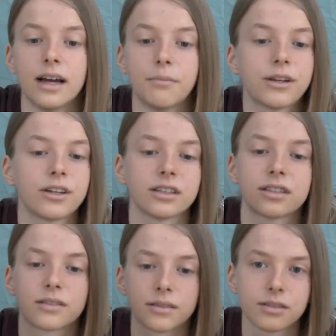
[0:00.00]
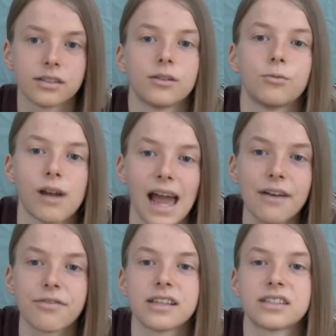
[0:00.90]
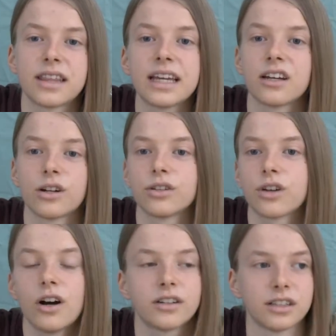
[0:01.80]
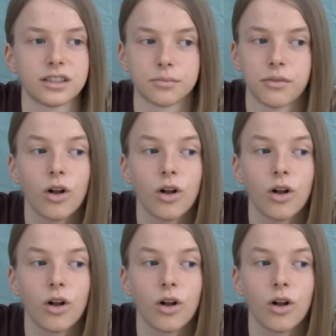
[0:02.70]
because we have this thing called autism,